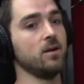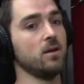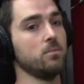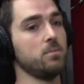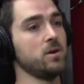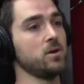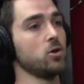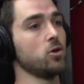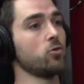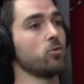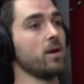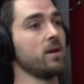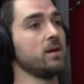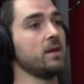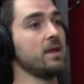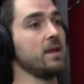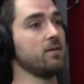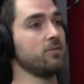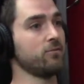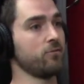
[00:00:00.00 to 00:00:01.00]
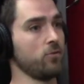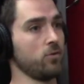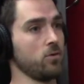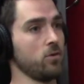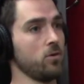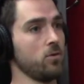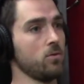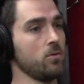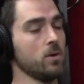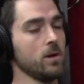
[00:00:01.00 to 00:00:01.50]
being a great gift for
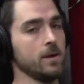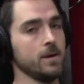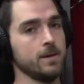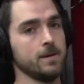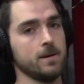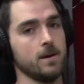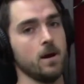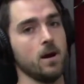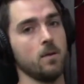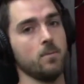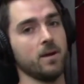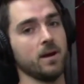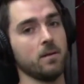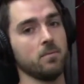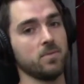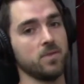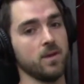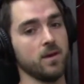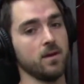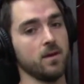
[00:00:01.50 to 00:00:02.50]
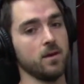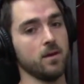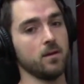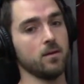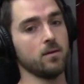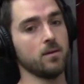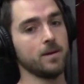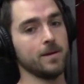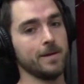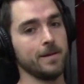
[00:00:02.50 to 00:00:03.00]
you? And I'm
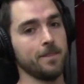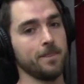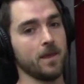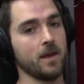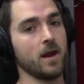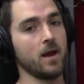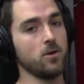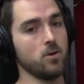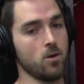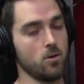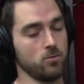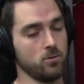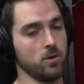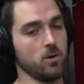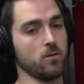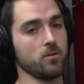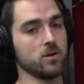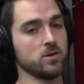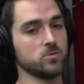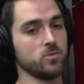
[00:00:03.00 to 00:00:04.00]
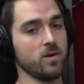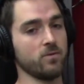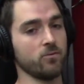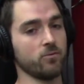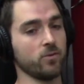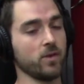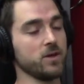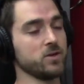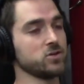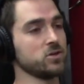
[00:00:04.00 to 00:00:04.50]
thinking, and I know, because we have a
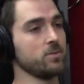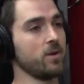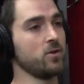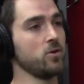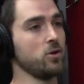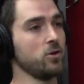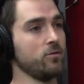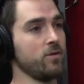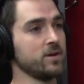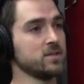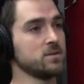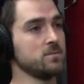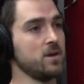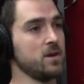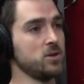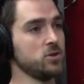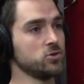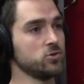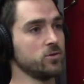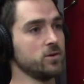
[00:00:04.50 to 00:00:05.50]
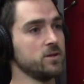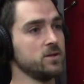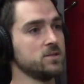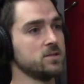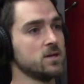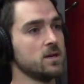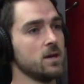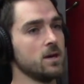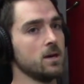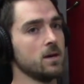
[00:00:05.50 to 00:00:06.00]
relationship, I know you've had some injuries,
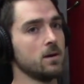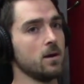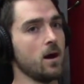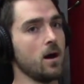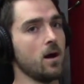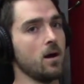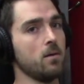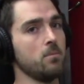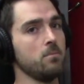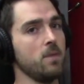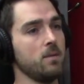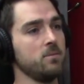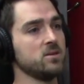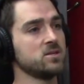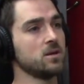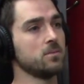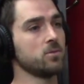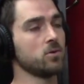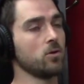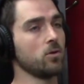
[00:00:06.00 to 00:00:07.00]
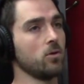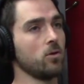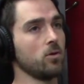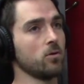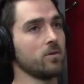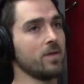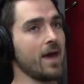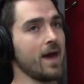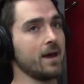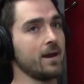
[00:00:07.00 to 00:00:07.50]
maybe something
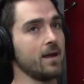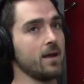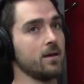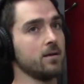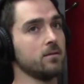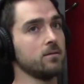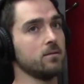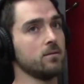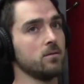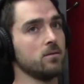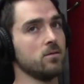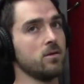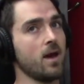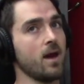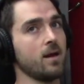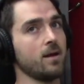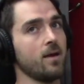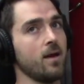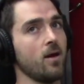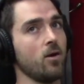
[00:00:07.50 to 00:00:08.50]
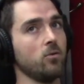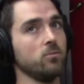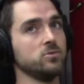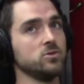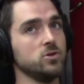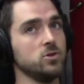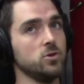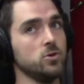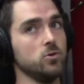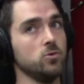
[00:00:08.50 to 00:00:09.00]
along that end that helped
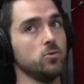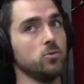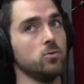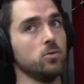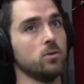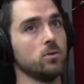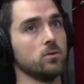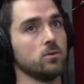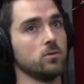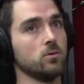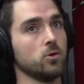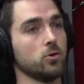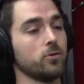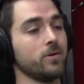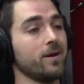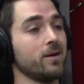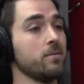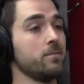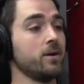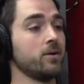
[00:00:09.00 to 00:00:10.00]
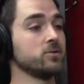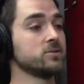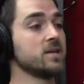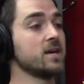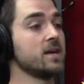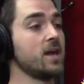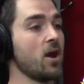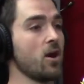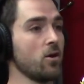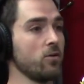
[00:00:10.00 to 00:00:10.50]
you learn how to better
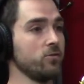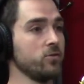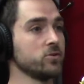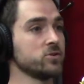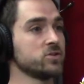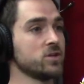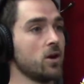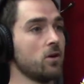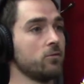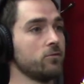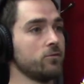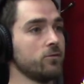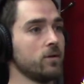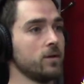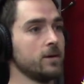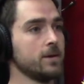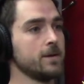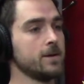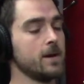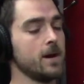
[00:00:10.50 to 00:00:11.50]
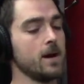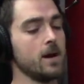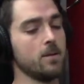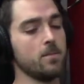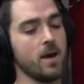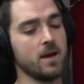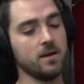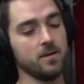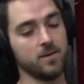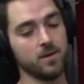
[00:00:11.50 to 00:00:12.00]
take care of yourself.
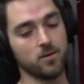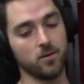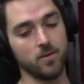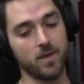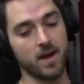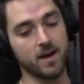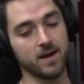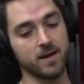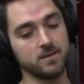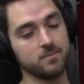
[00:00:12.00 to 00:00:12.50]
Anything on that end